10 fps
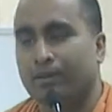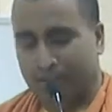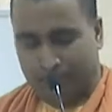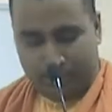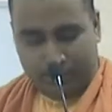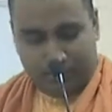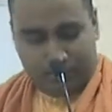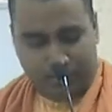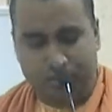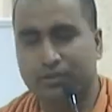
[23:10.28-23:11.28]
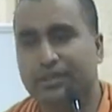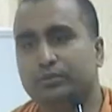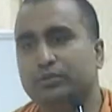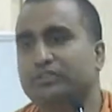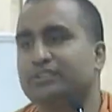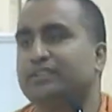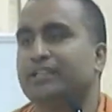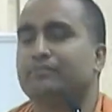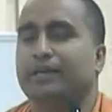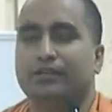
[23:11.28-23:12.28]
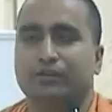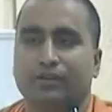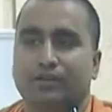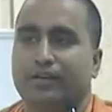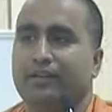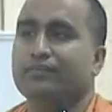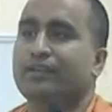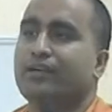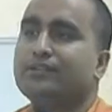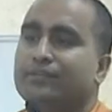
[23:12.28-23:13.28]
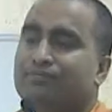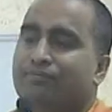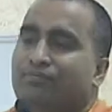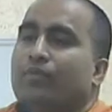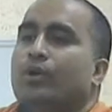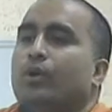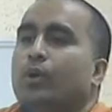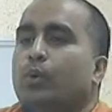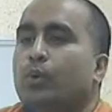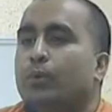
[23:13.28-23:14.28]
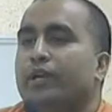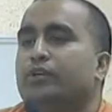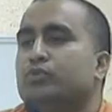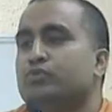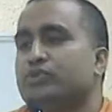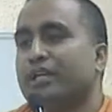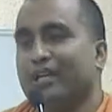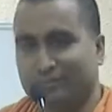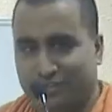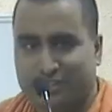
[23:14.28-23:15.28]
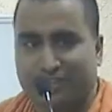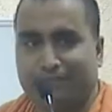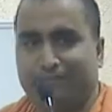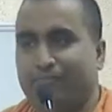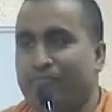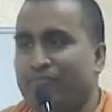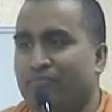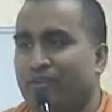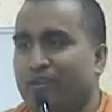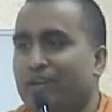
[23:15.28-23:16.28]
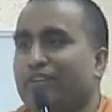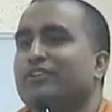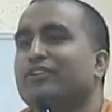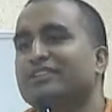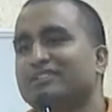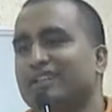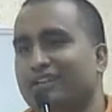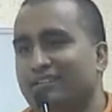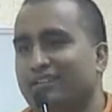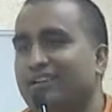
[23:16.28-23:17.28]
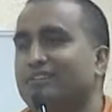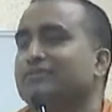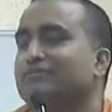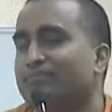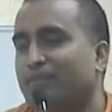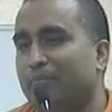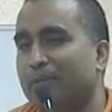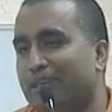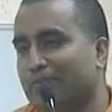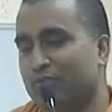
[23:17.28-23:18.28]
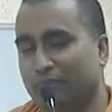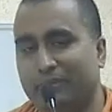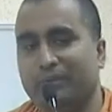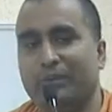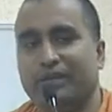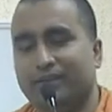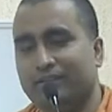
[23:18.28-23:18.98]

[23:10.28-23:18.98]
So there was this young man called Narendranath who went to Sri Ramakrishna. Later on this Narendranath became Swami Vivekananda.